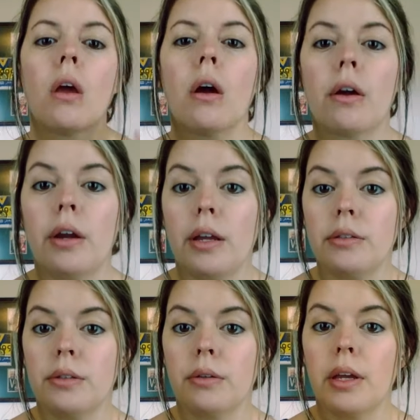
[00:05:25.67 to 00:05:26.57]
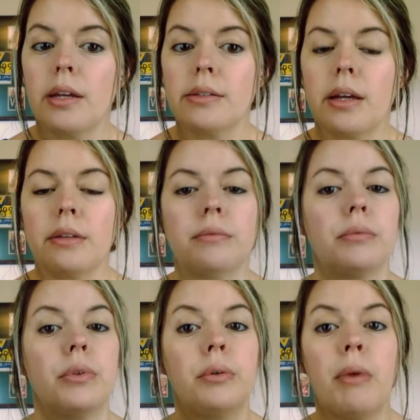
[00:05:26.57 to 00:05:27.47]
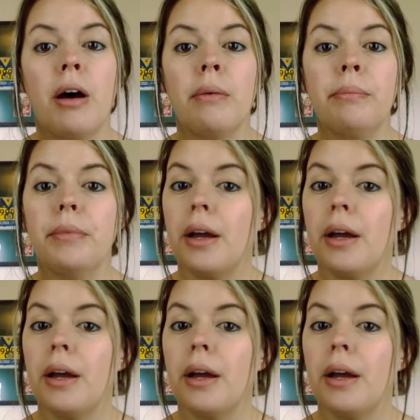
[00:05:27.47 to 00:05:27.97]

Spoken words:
All right, so like I said, new mom,